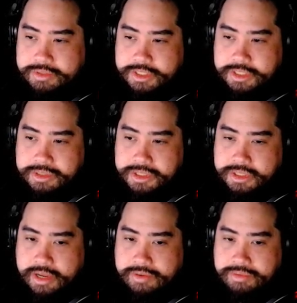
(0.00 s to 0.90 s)
series
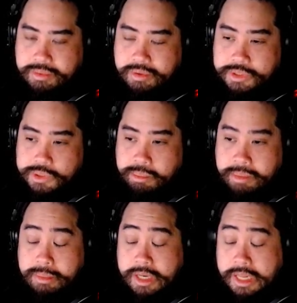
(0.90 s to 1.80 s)
after all, so
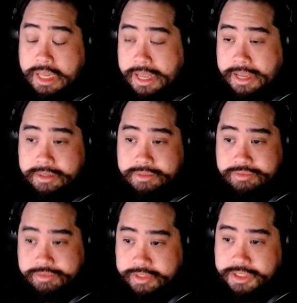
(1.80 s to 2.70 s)
maybe they can
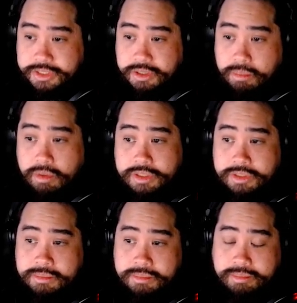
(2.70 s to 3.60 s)
finish Star
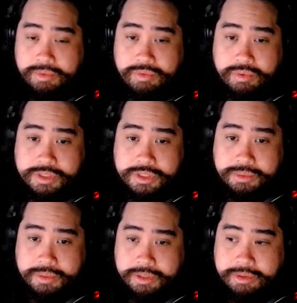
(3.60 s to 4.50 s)
Blossom before
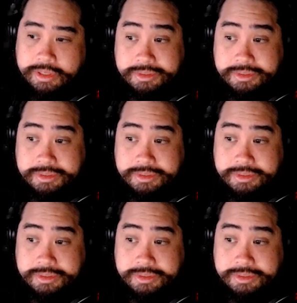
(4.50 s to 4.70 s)
Cinderella Grey.